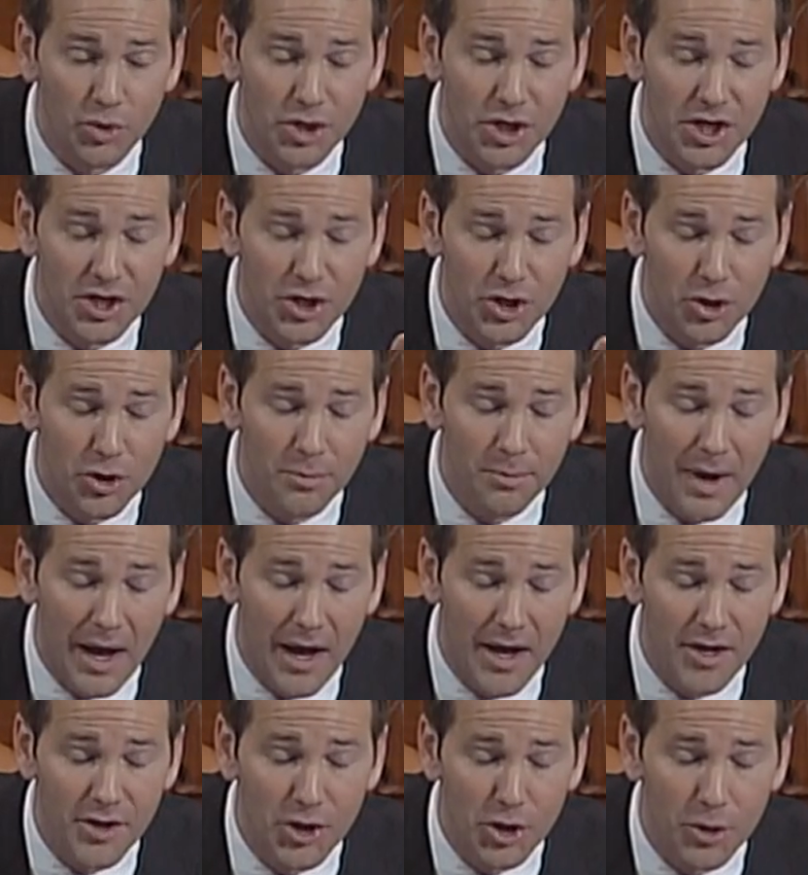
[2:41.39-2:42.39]
in your
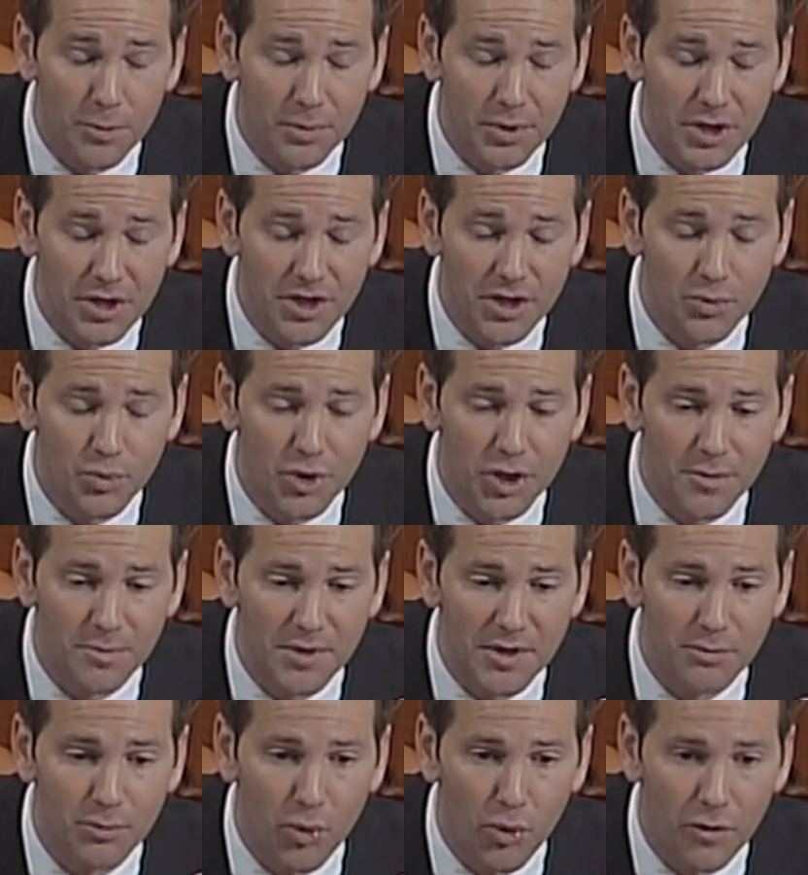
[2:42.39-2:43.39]
opinion, would it
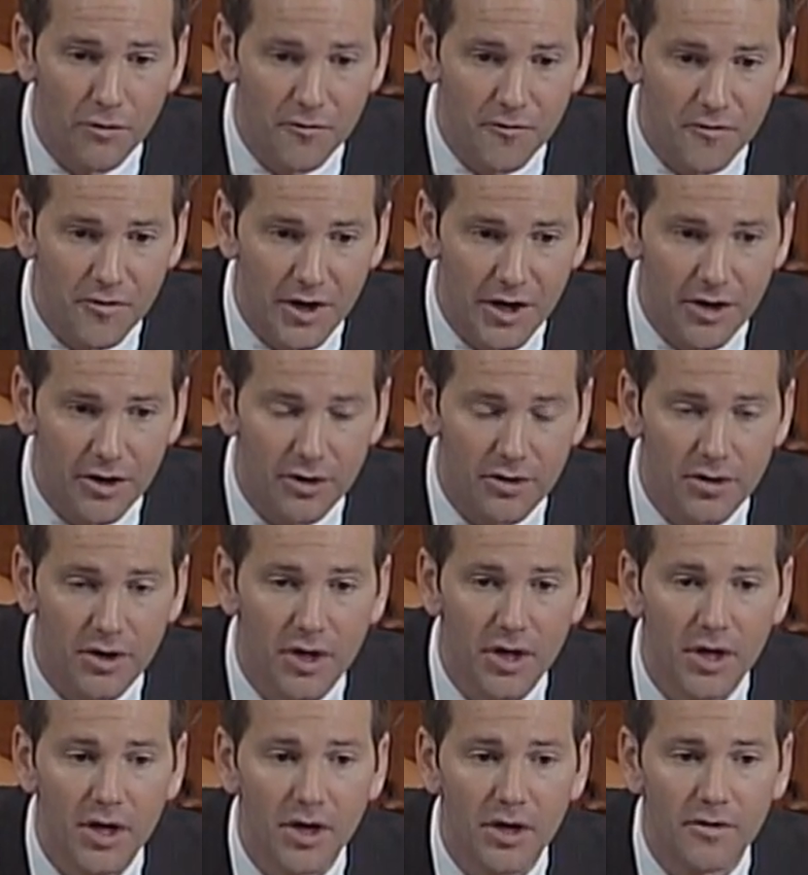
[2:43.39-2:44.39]
be more fair
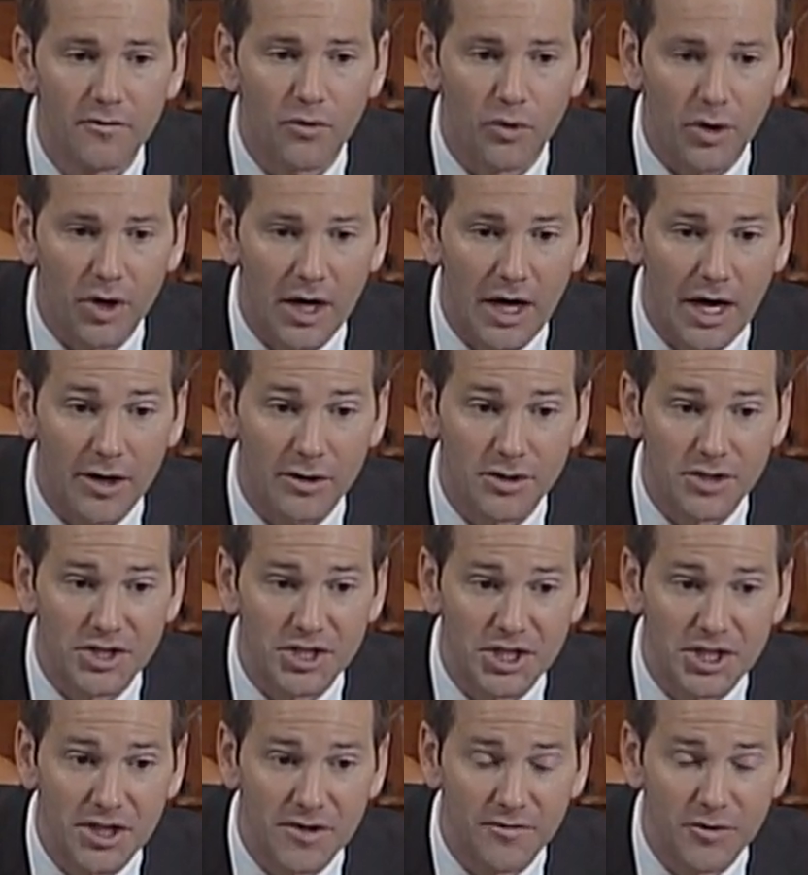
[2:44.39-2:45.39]
for Congress
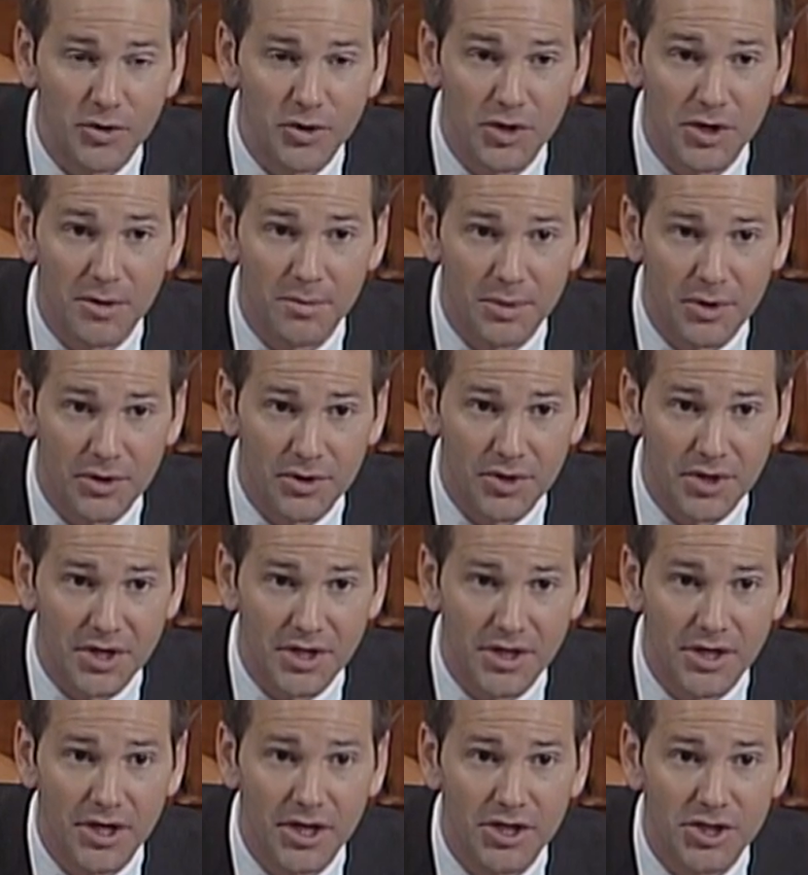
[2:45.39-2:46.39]
to give you the
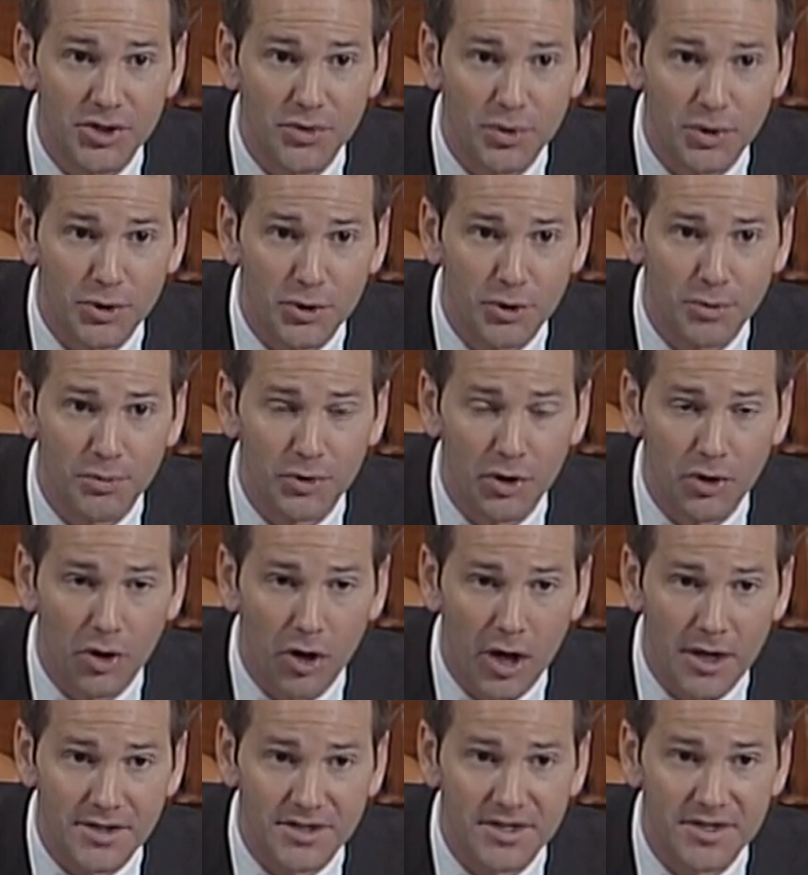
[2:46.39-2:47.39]
ability to recoup the
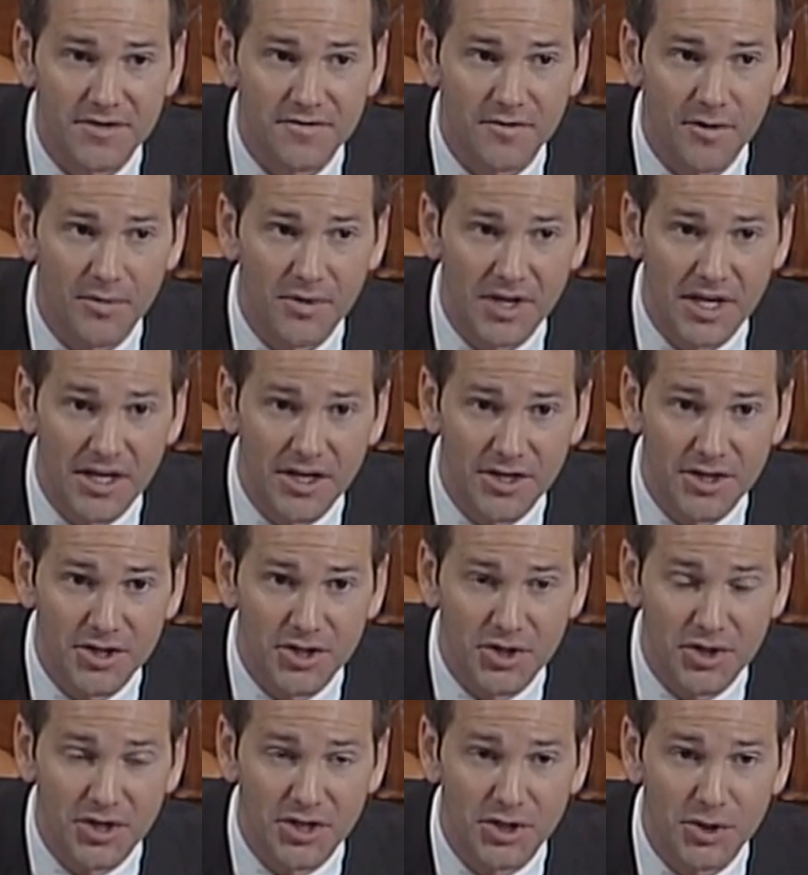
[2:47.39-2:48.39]
losses from the
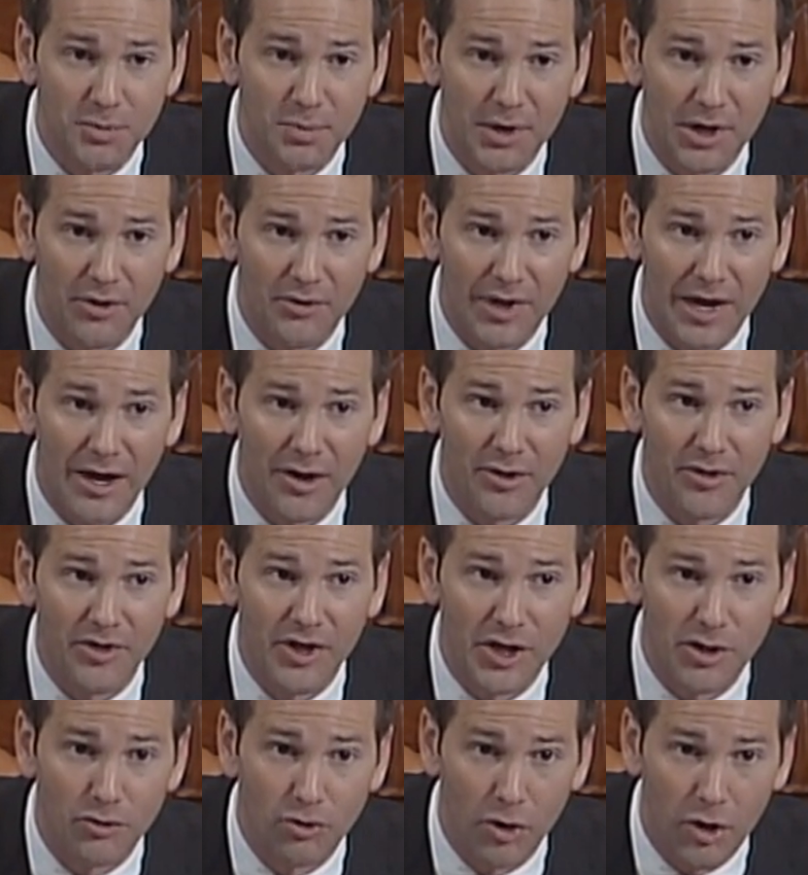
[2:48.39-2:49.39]
industries you bailed out
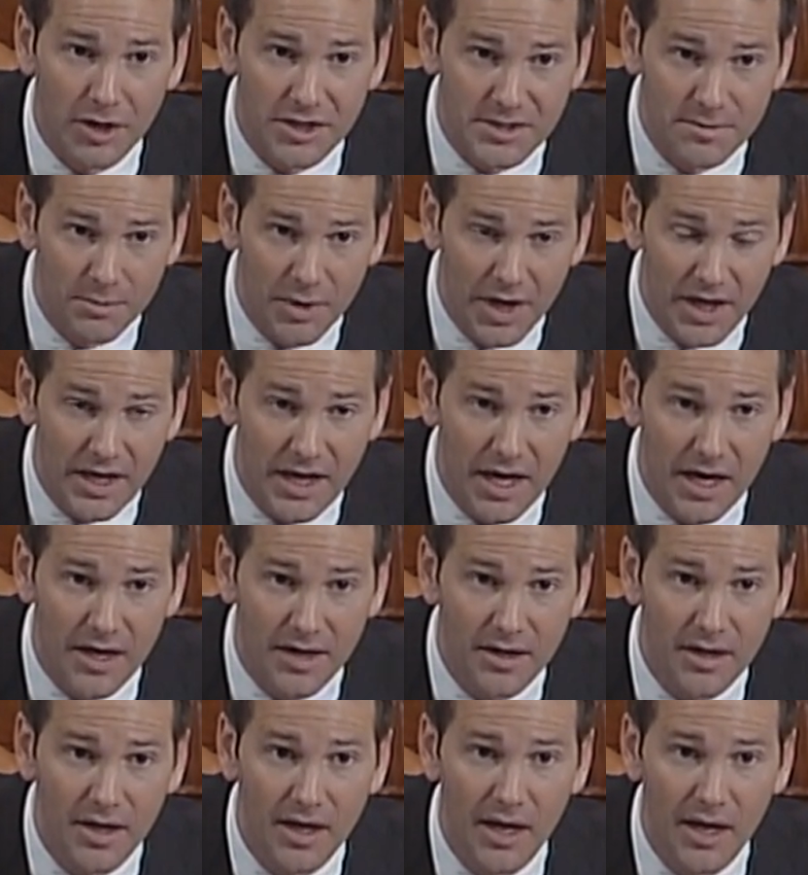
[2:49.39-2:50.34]
that you lost money on,